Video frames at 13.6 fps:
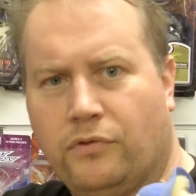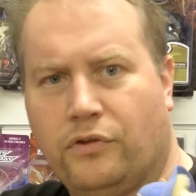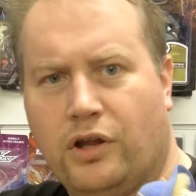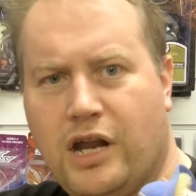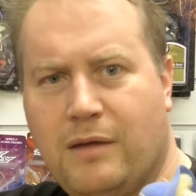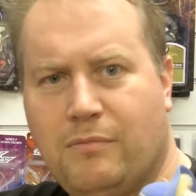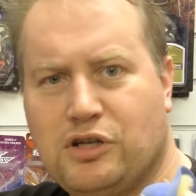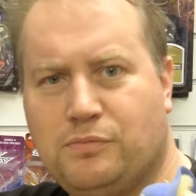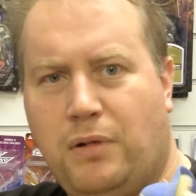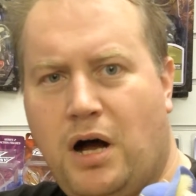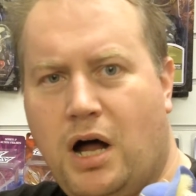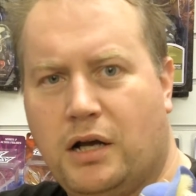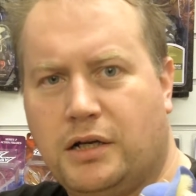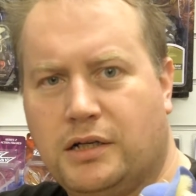The name is
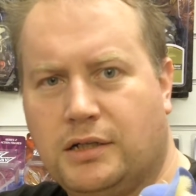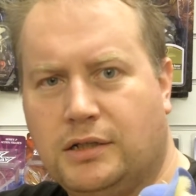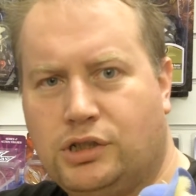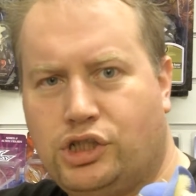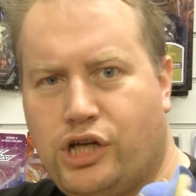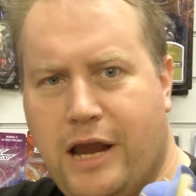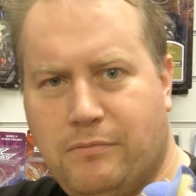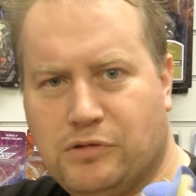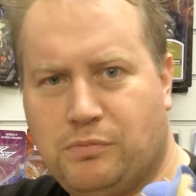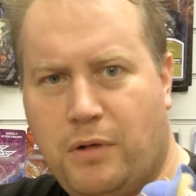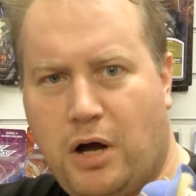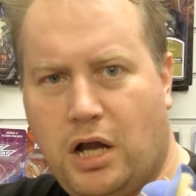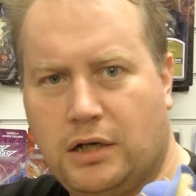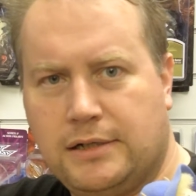Bond, James
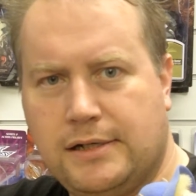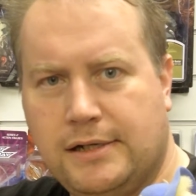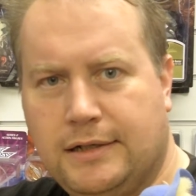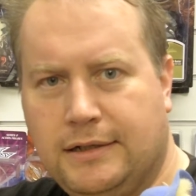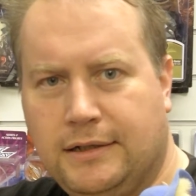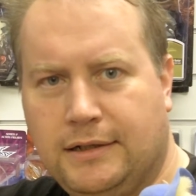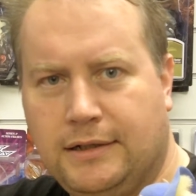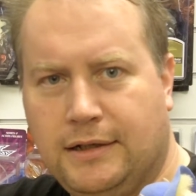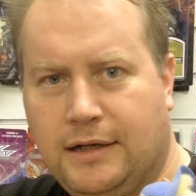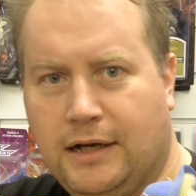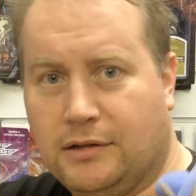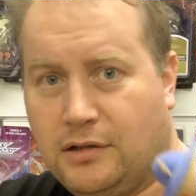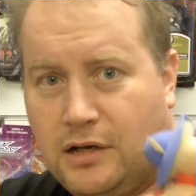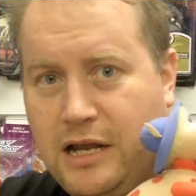Bond,
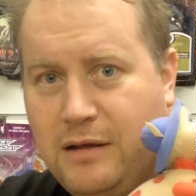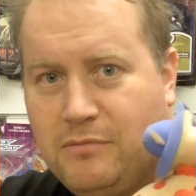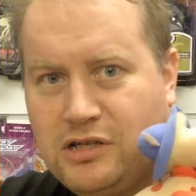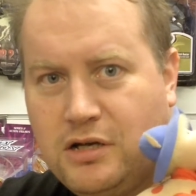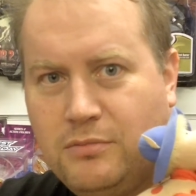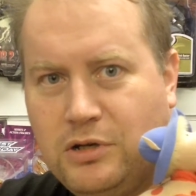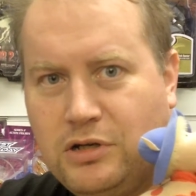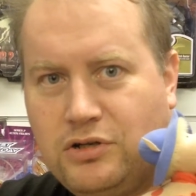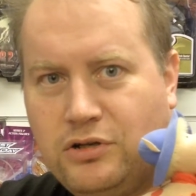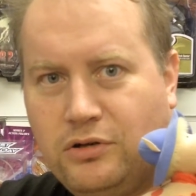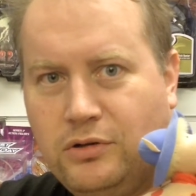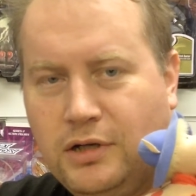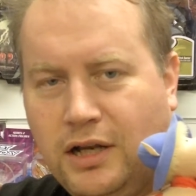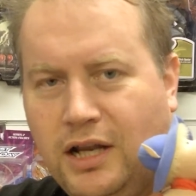and the name is
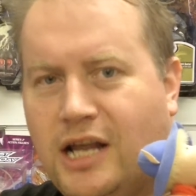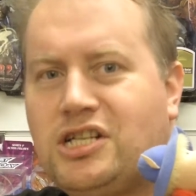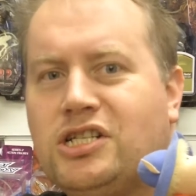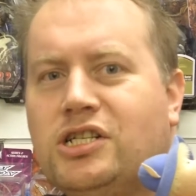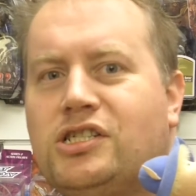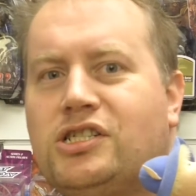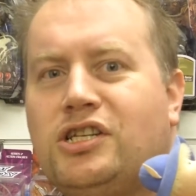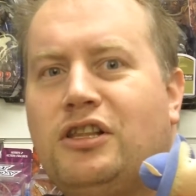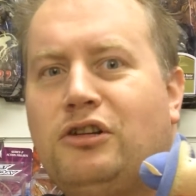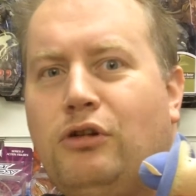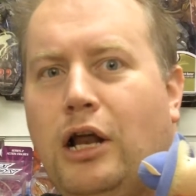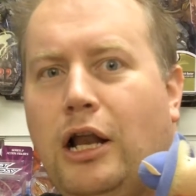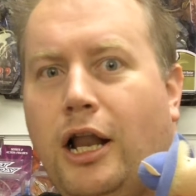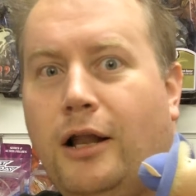Ermintrude, licensed to
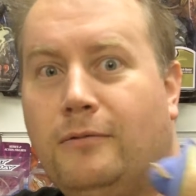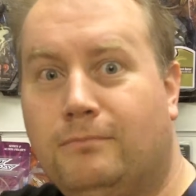thrill.